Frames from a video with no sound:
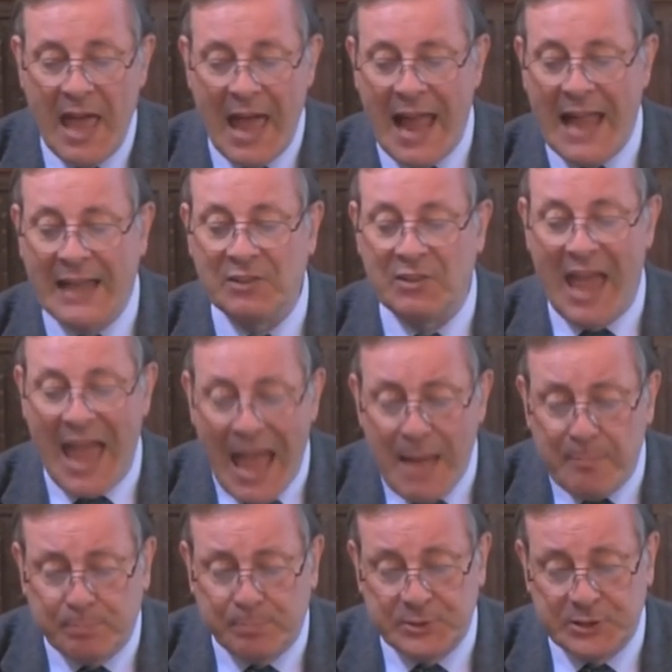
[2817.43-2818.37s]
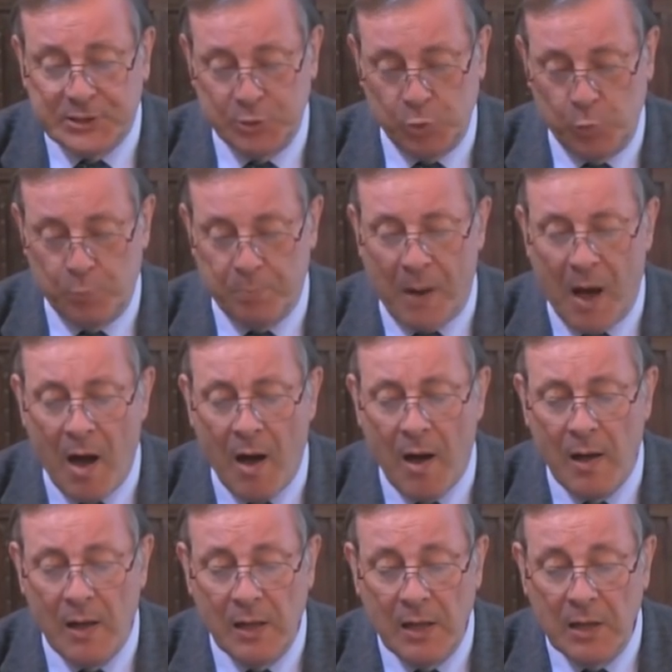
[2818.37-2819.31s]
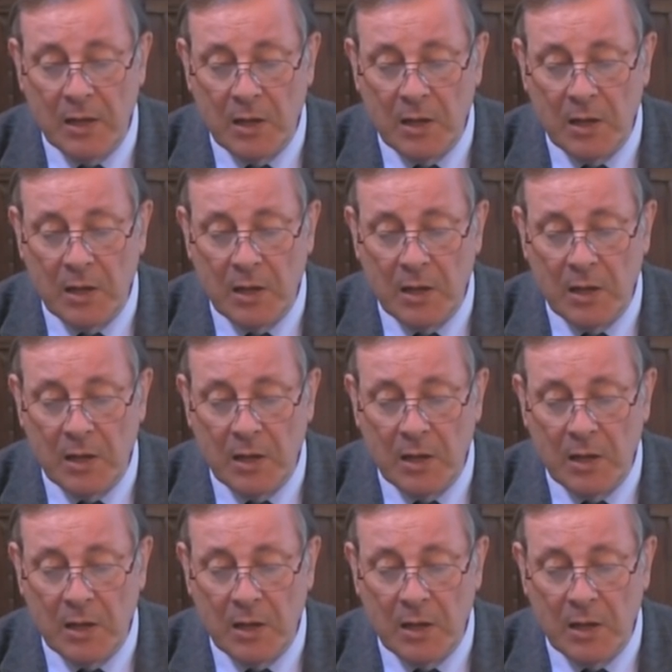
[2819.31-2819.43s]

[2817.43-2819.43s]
and absolute power